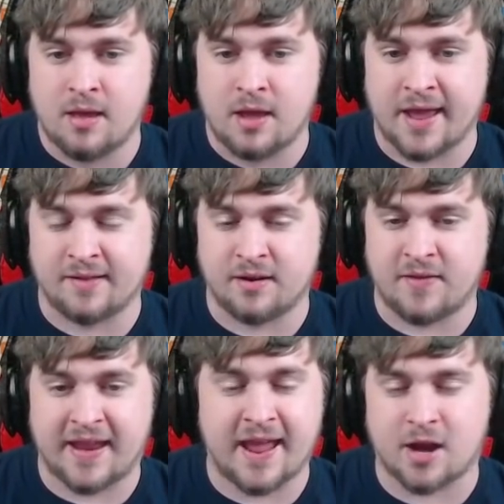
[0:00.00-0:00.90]
And
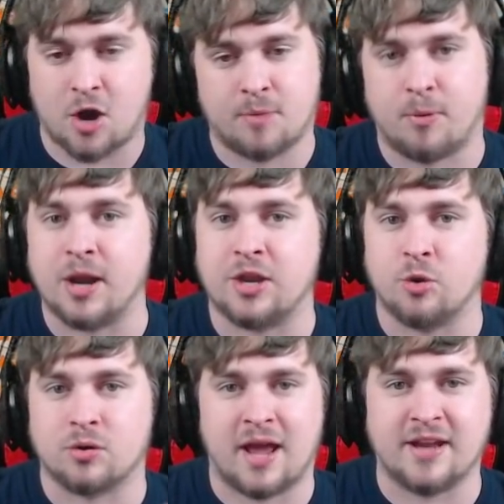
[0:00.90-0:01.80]
they can't guard break
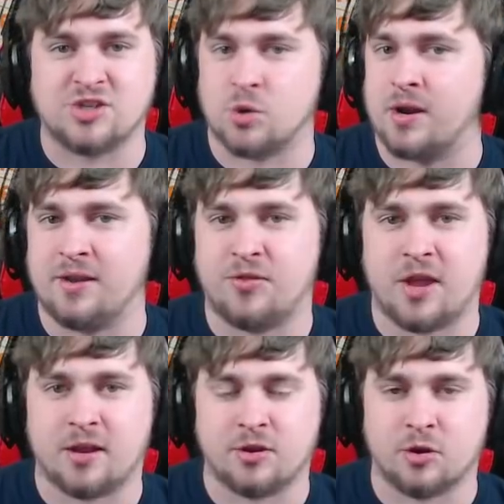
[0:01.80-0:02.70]
you or light you or
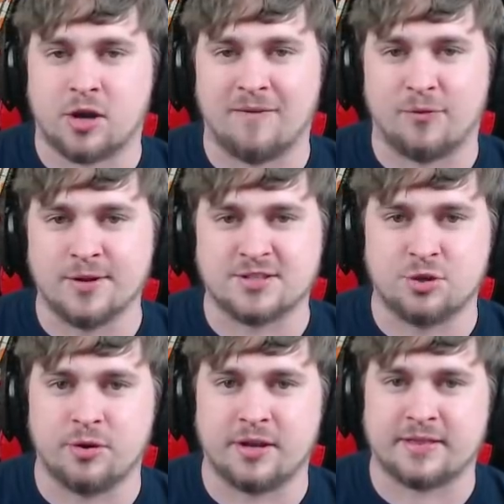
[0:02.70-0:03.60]
anything. Your recovery is too
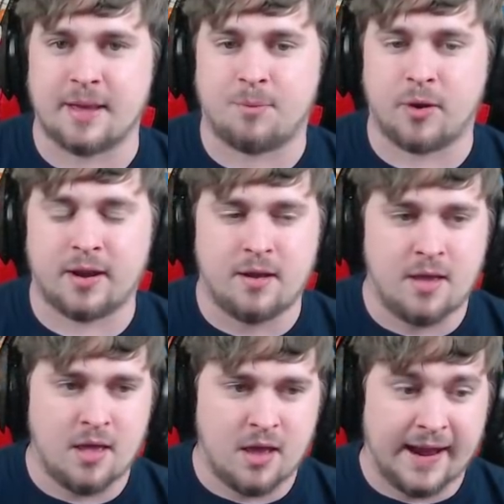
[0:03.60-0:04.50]
good at that point.
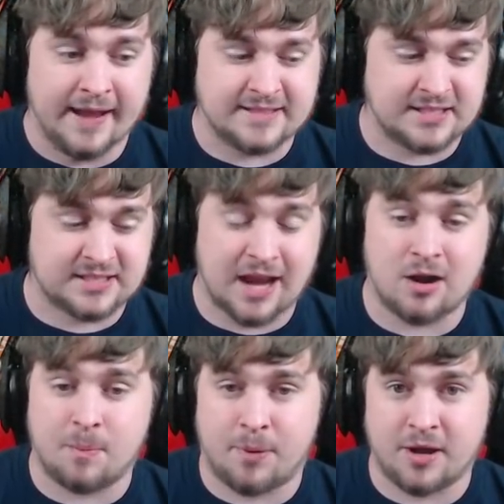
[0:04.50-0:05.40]
It's a
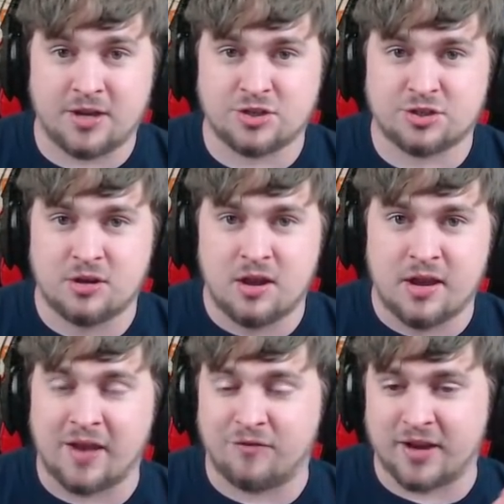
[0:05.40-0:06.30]
scary punish.
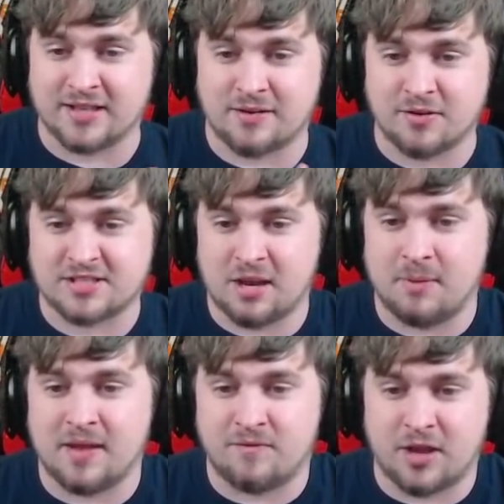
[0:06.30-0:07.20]
And if you guys ever see
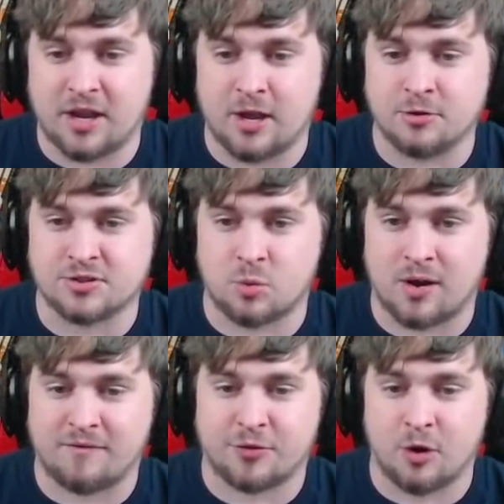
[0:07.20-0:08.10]
me in videos where
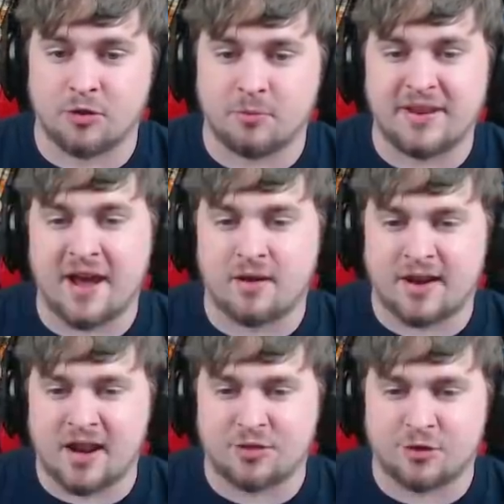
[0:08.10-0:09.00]
I've thrown them down
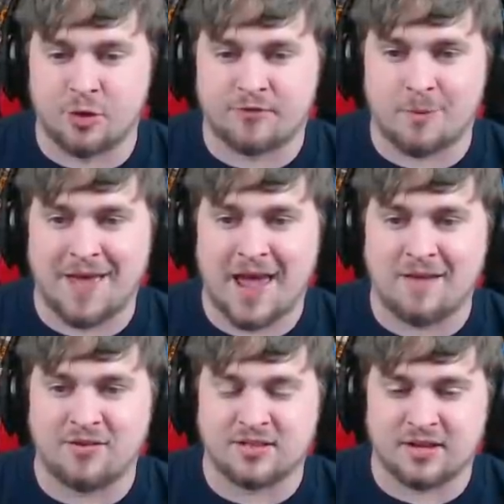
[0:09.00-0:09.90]
and I threw it from
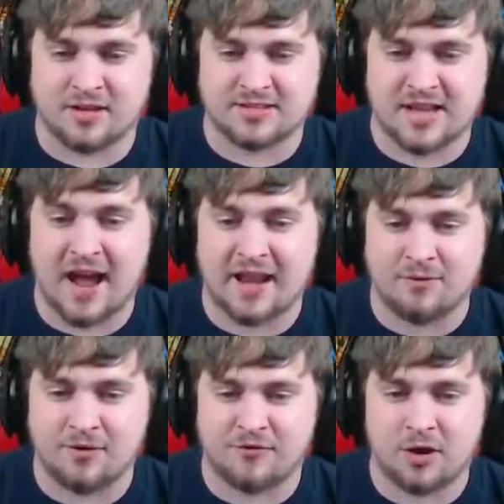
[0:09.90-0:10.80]
the side
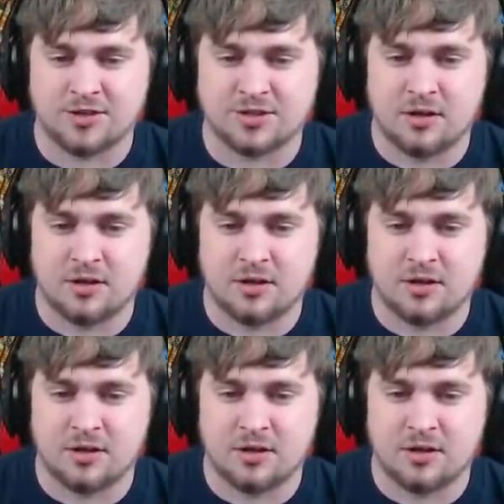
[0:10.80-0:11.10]
heavy first,